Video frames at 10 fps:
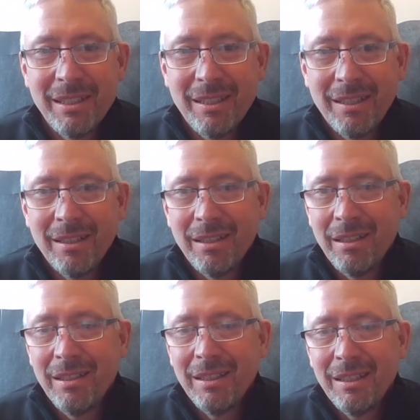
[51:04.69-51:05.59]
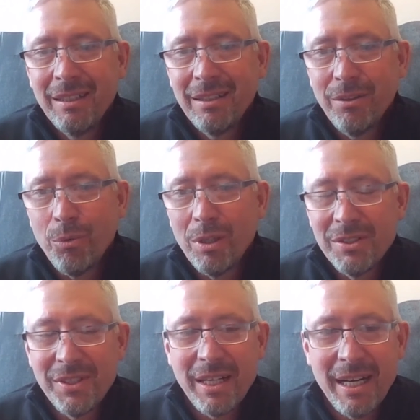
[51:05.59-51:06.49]
the
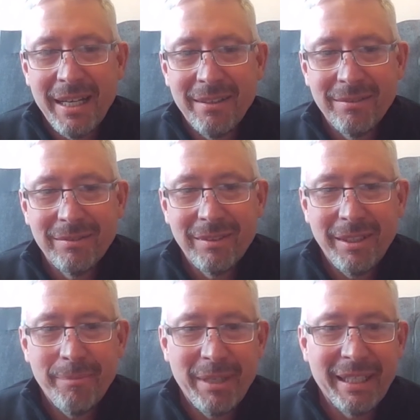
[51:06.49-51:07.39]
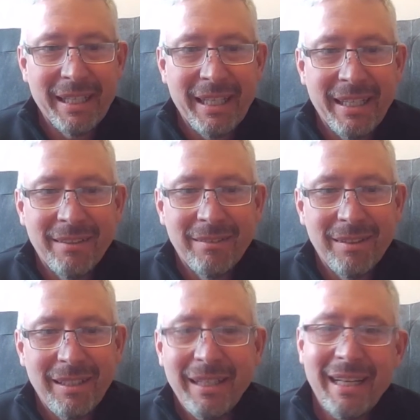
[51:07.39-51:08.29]
ones that I am digging in.
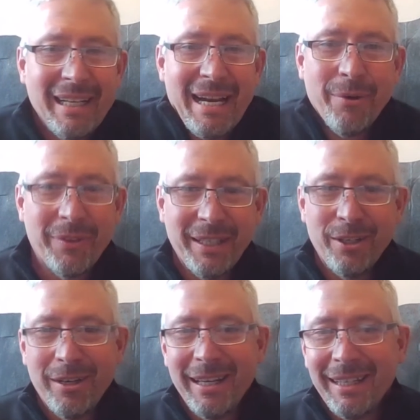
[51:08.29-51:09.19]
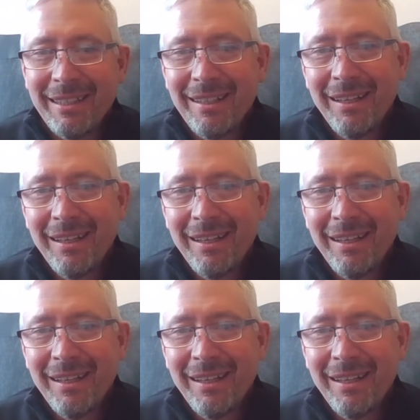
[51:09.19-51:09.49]
And now with the internet,